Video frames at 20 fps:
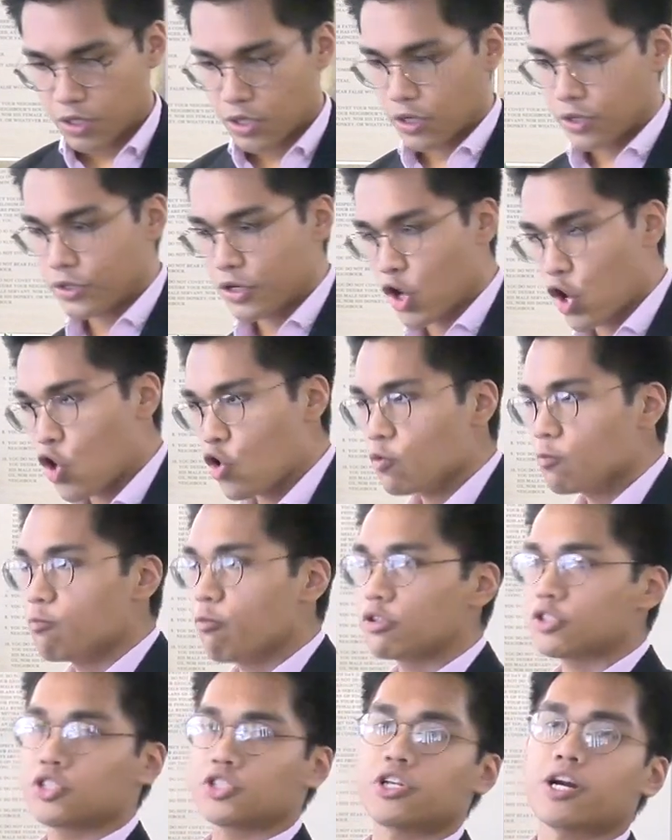Job
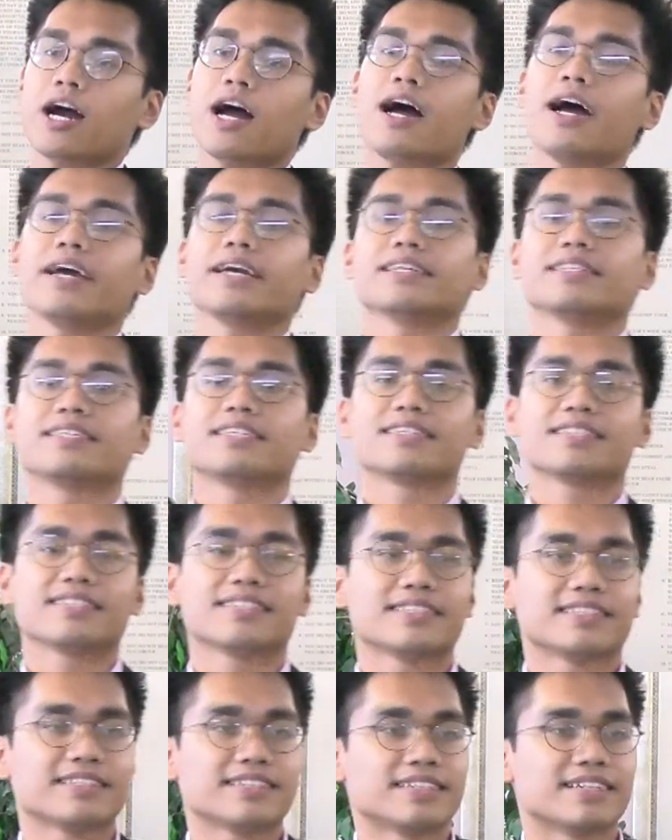was tried.
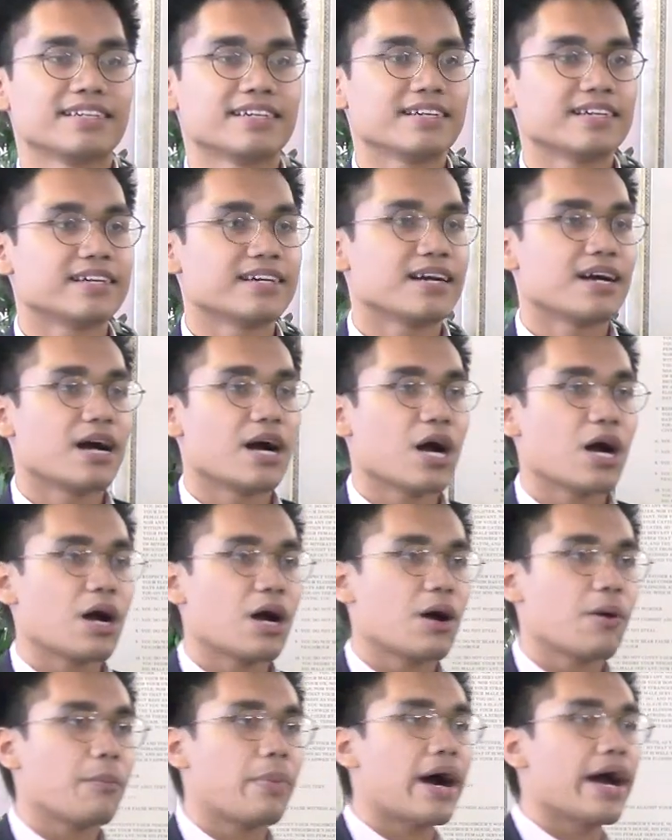
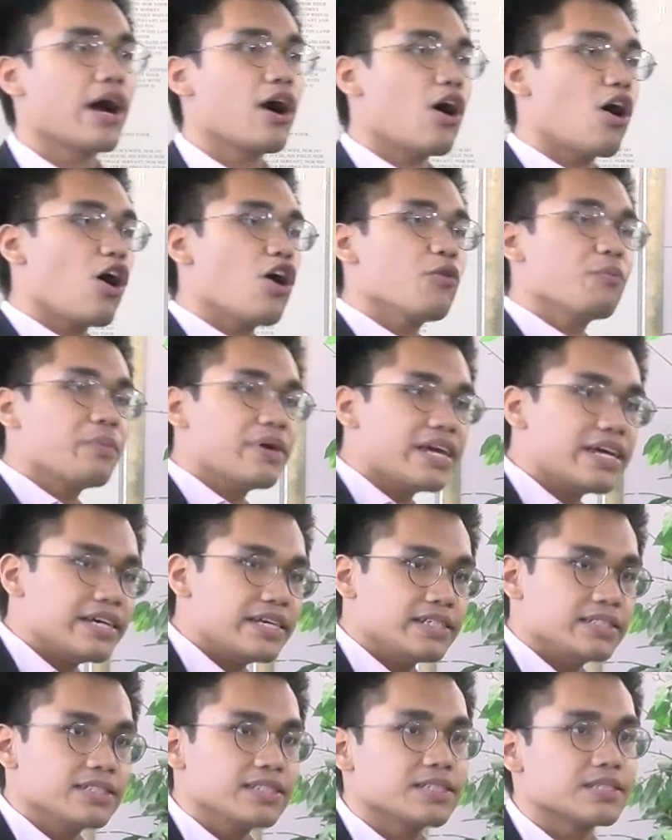By all
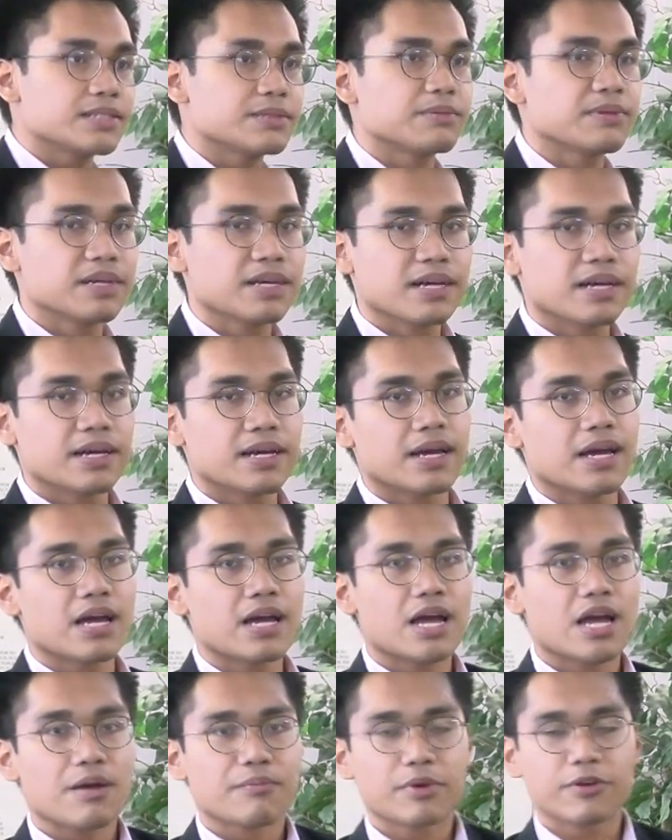means,
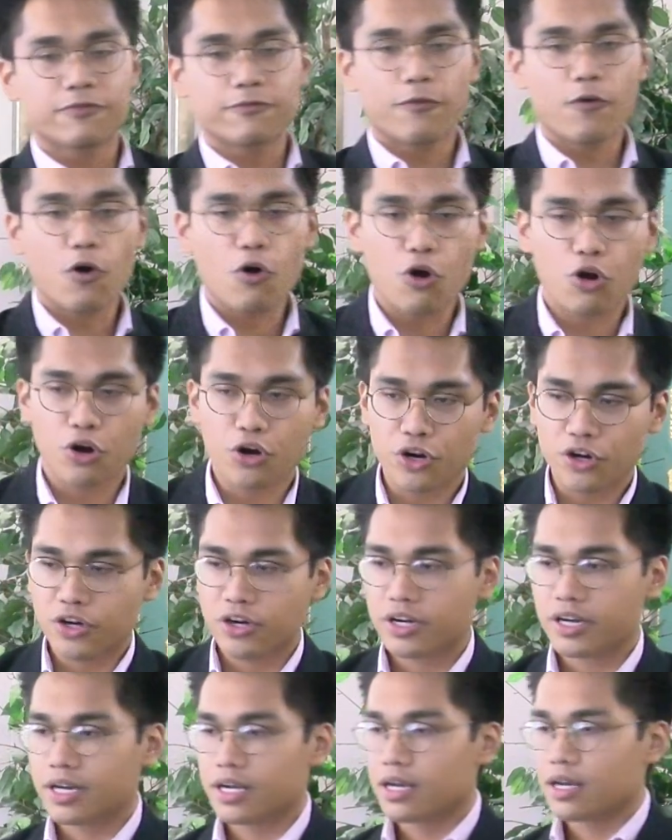before
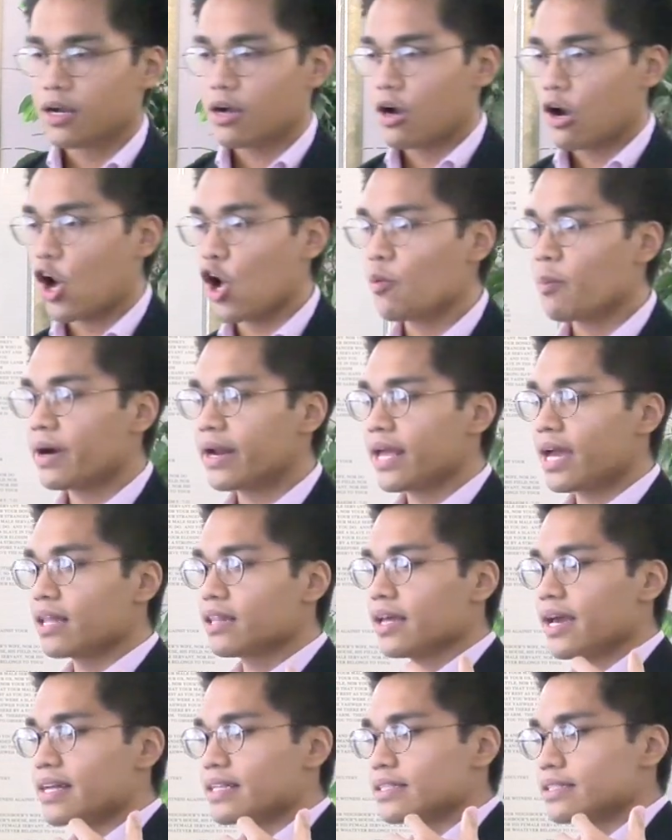Almighty
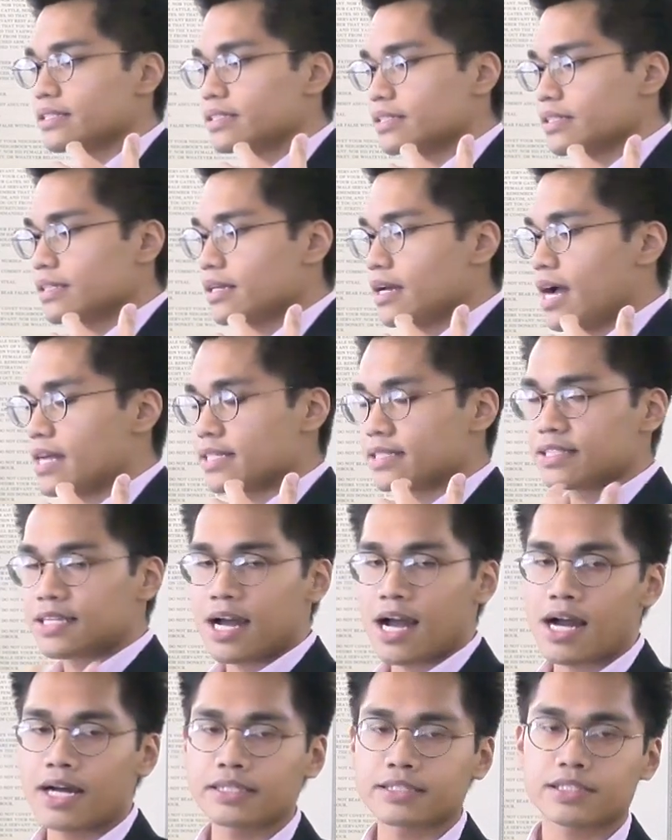let
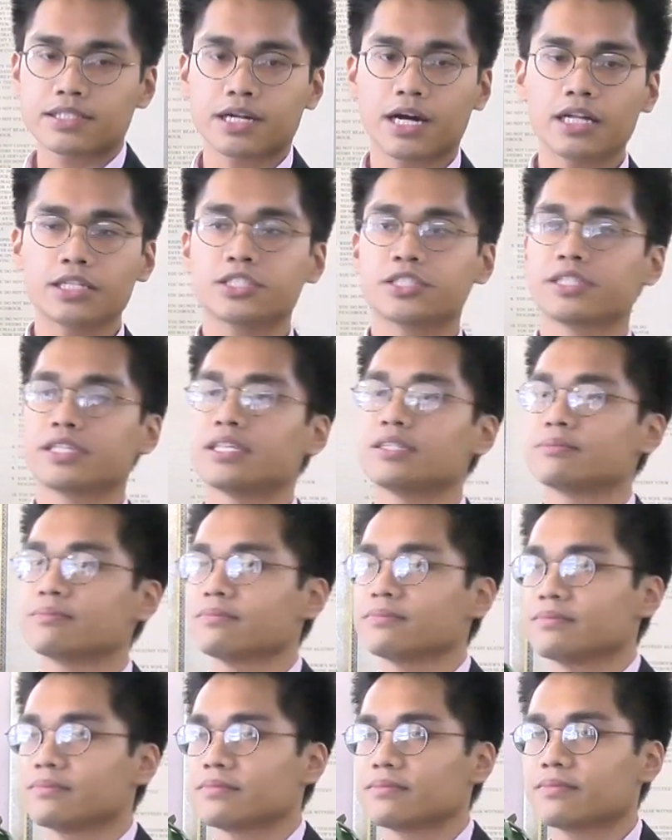Hasatan touch
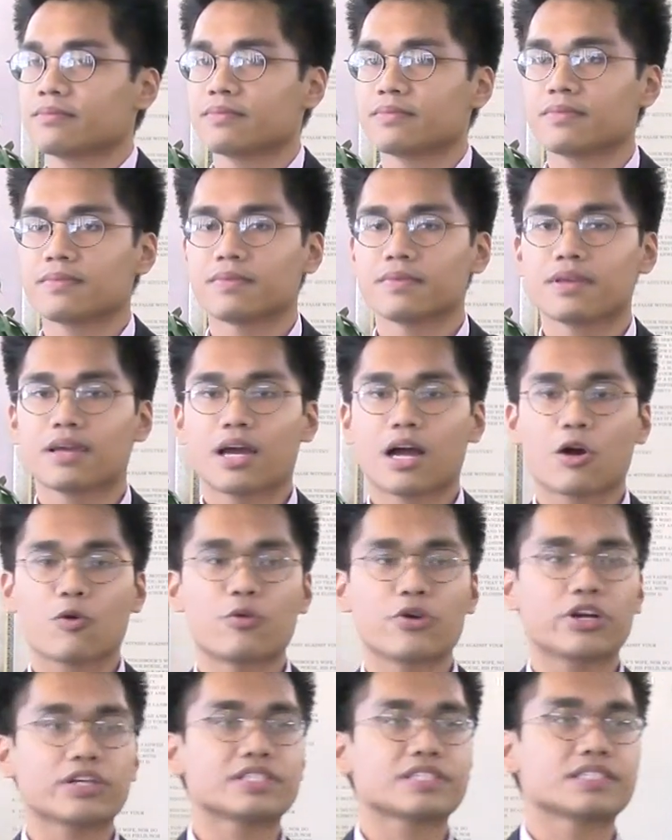him, we
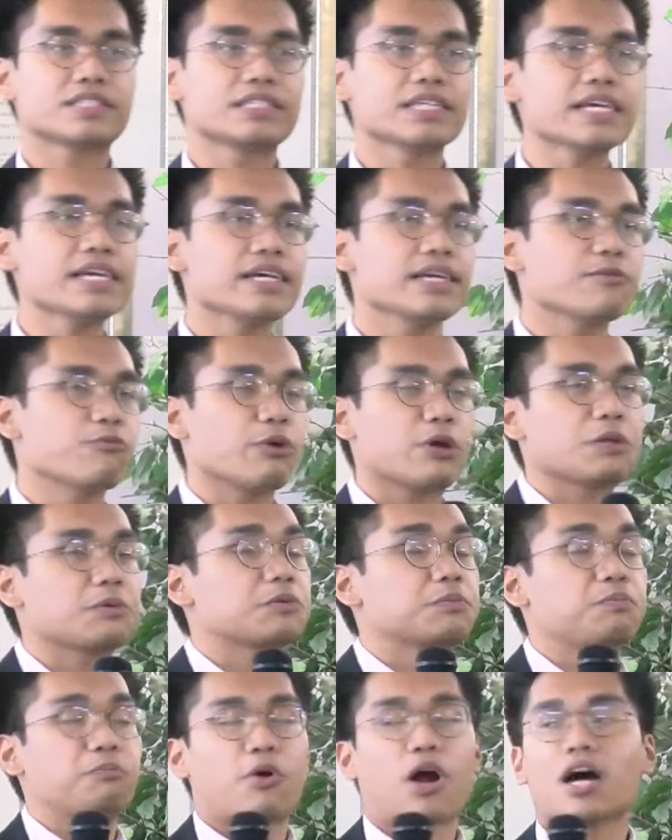
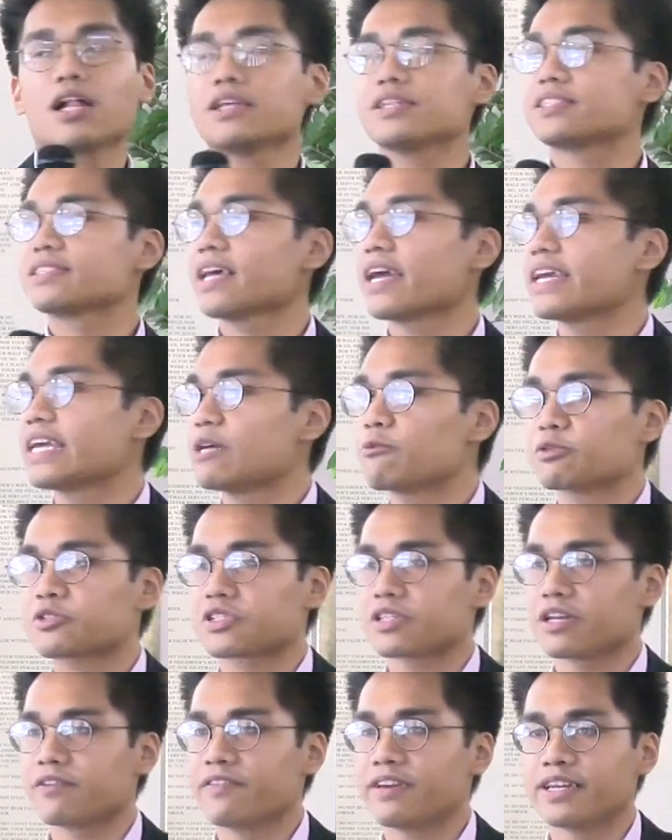could probably say he was
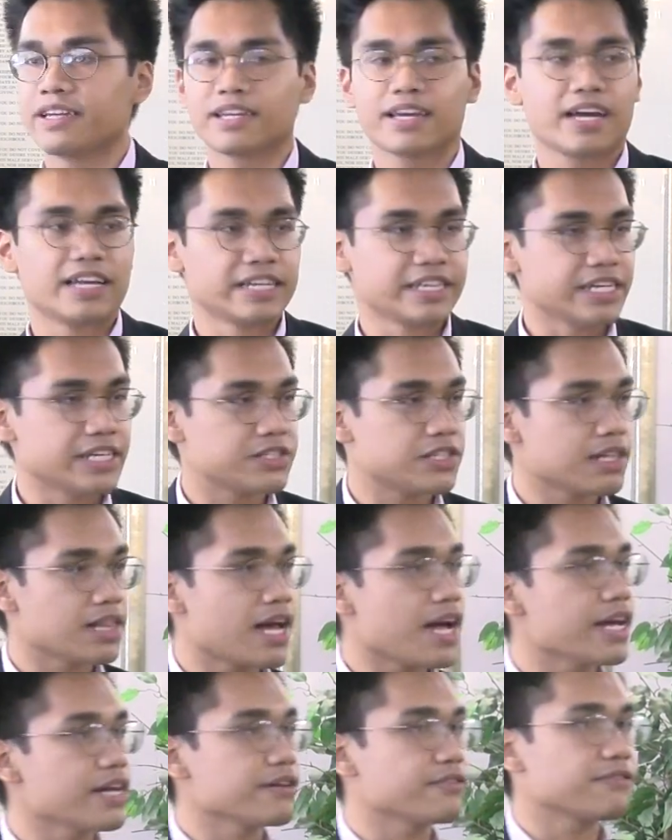living an easy
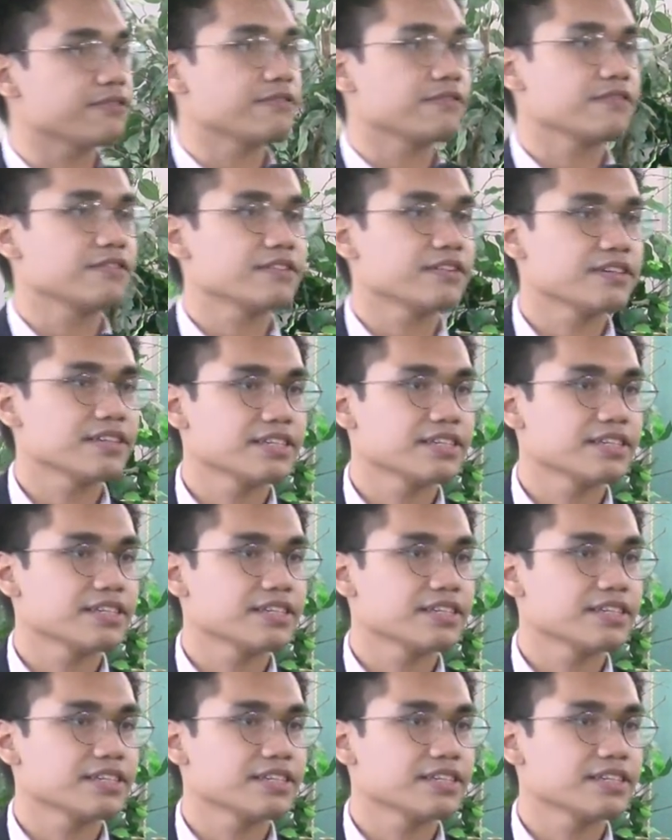life.